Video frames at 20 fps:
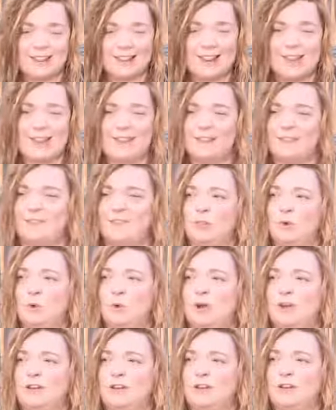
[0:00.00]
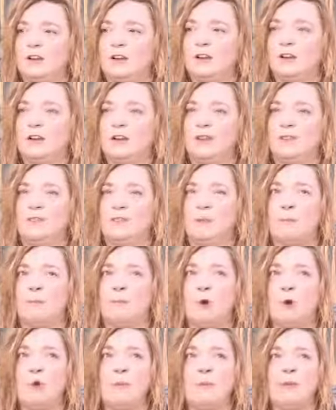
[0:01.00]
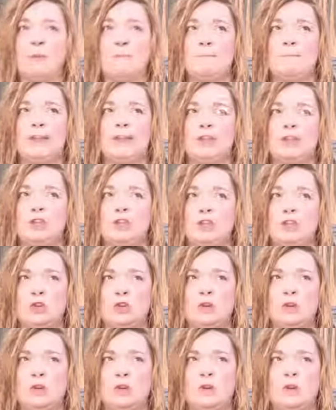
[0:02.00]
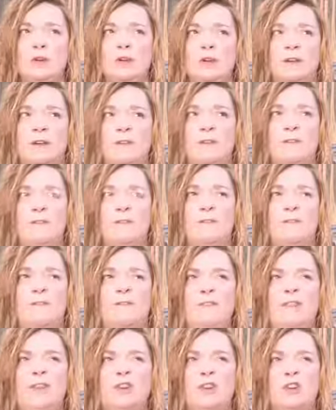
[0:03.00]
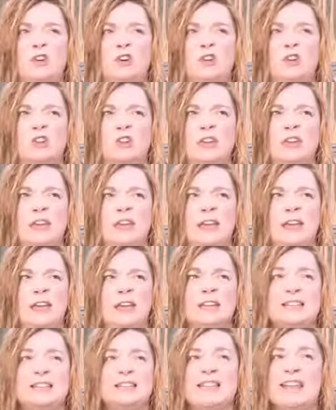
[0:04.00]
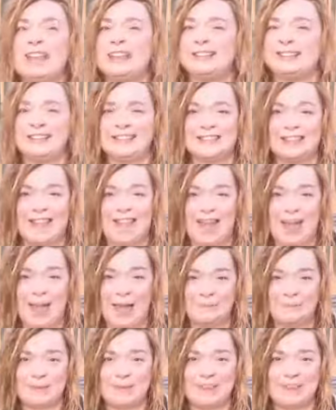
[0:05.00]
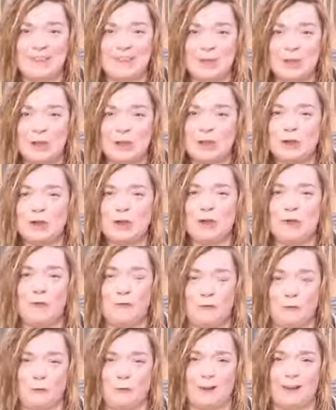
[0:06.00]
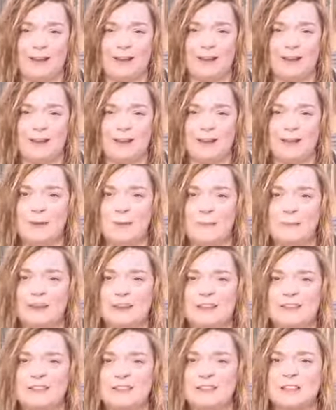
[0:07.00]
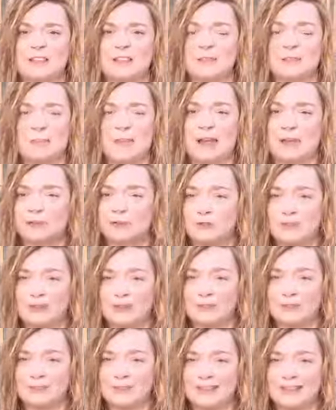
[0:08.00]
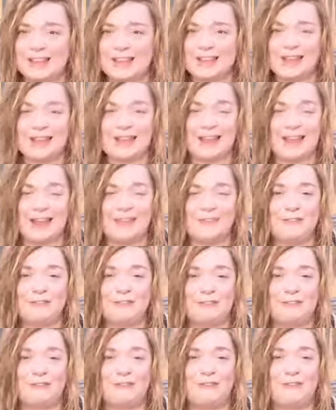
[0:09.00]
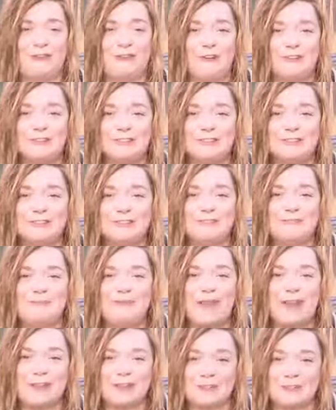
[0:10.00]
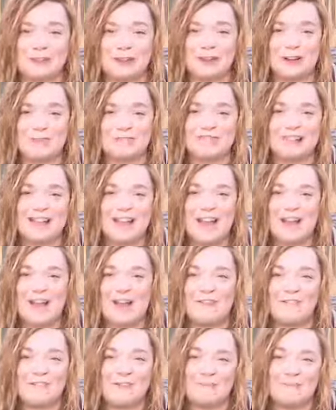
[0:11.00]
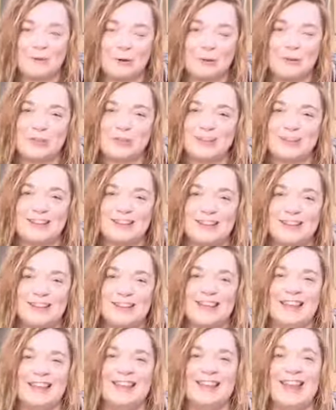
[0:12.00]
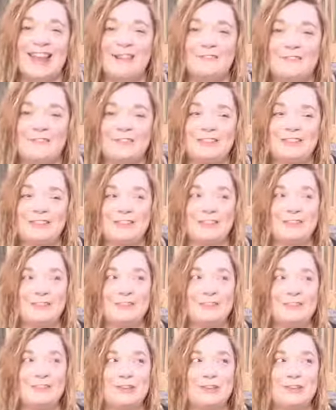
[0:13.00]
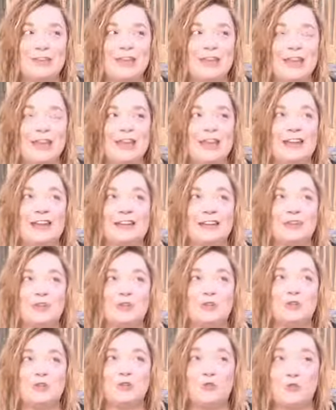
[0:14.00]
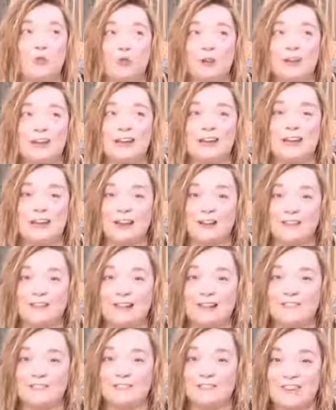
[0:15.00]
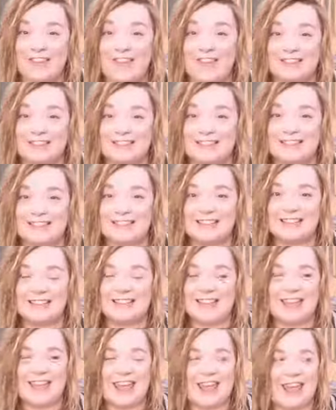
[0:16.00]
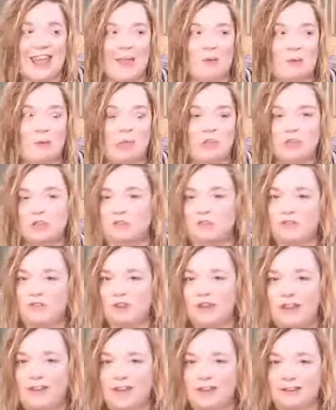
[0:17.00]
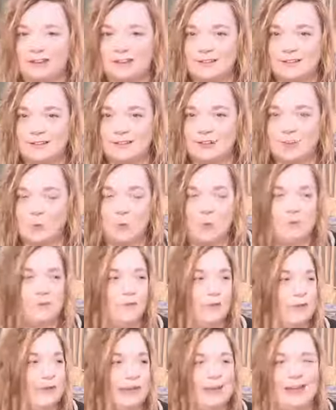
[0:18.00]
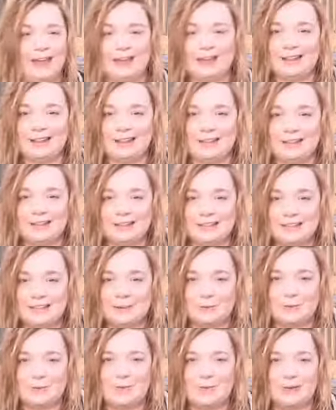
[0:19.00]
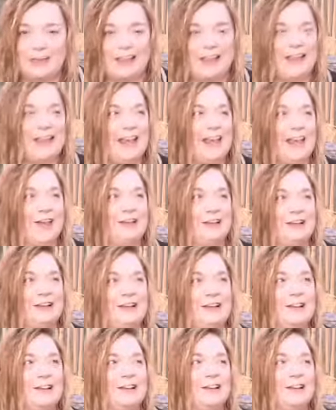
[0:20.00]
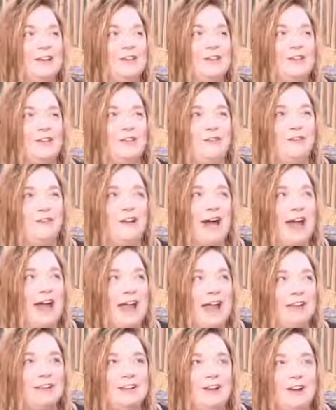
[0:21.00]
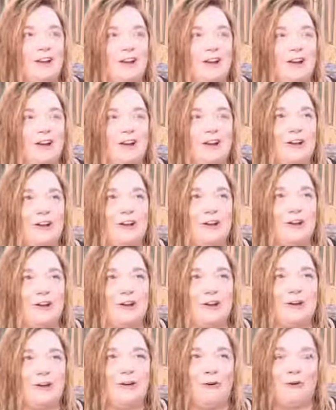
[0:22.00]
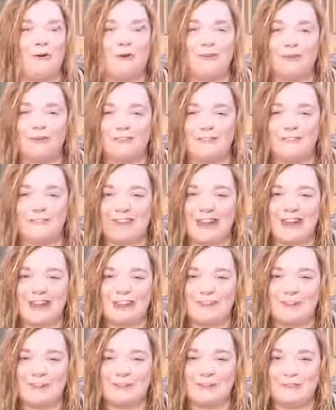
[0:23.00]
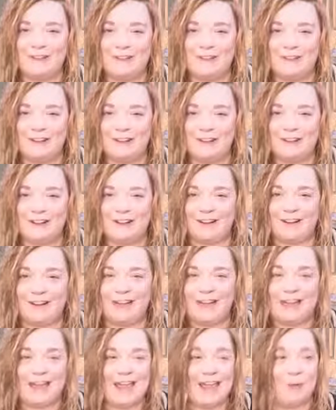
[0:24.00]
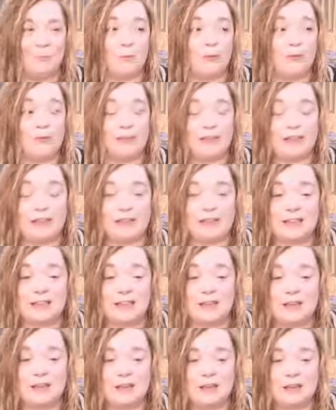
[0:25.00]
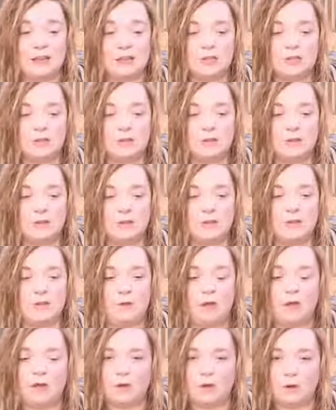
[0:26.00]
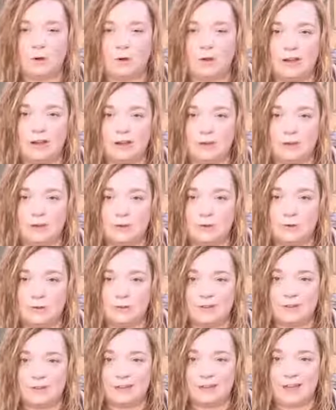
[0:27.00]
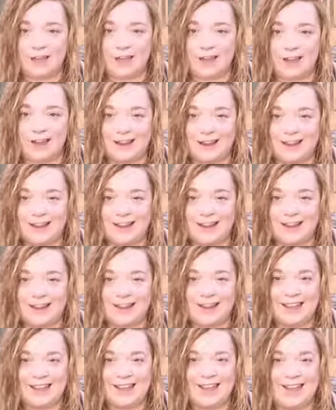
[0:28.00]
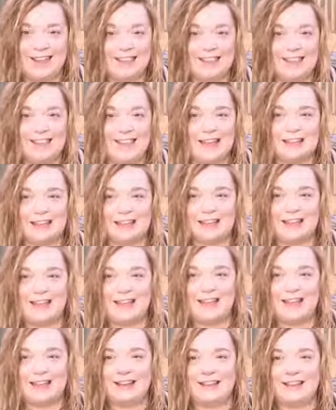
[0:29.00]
If the moment makes you feel intensely happy, go for it. But it's a spectrum, and life is a full spectrum of emotion. Life is an extraordinary event, and we just forget. We forget how to listen. We forget how to find our core and find who we are. And we forget to follow our intuitive gut. And that's not